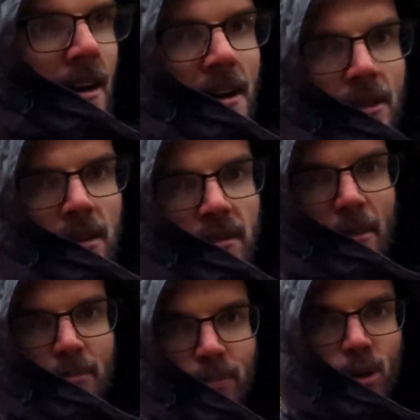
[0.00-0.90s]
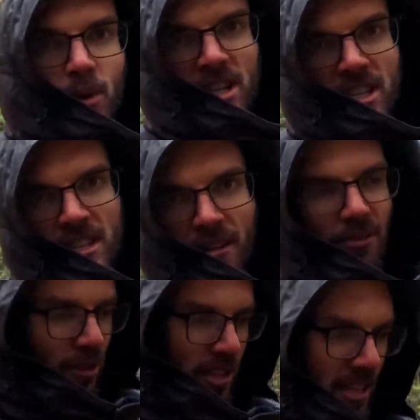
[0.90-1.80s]
and none of that bluish
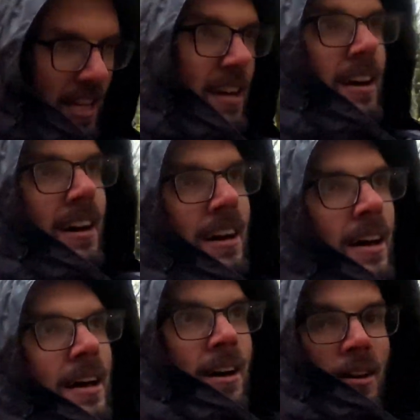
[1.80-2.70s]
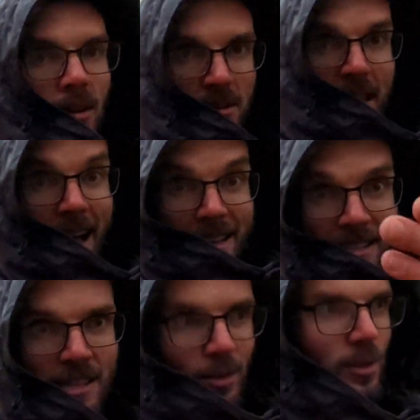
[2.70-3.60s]
stuff you see I
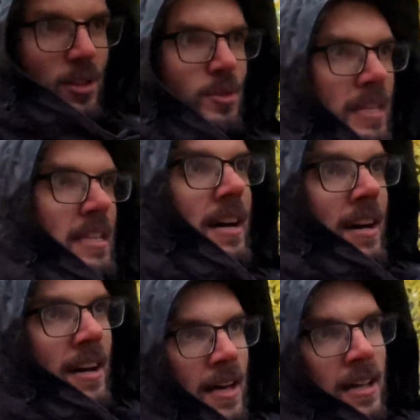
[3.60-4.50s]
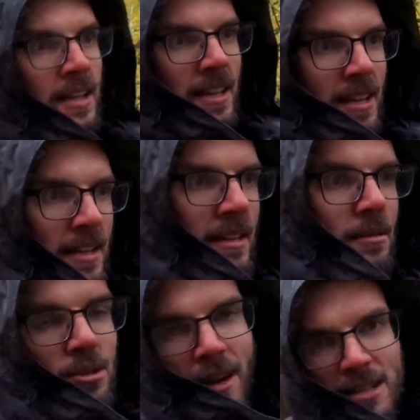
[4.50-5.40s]
see on the screen.
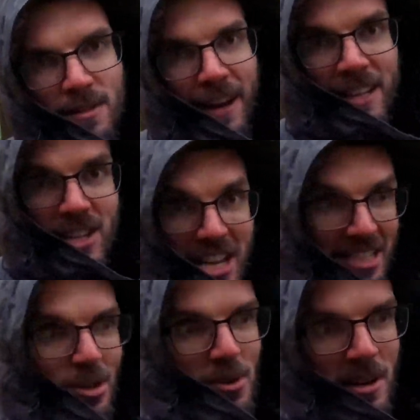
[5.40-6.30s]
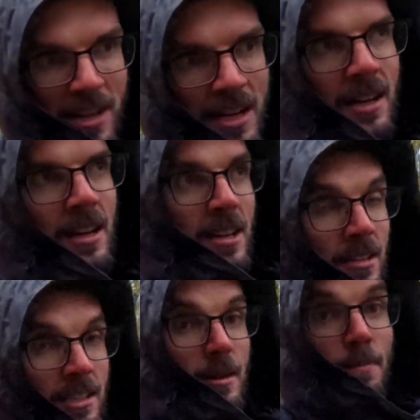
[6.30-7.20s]
We're trying to find the chateau
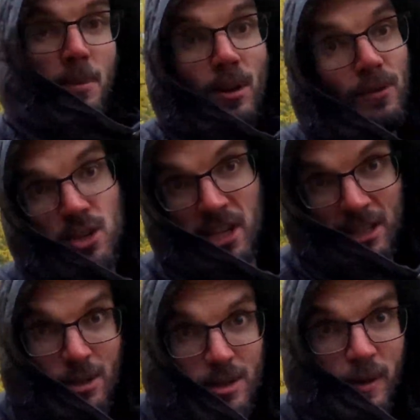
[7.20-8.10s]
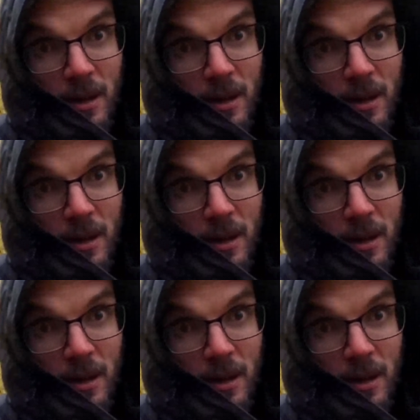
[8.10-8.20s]
because it's a beautiful chateau as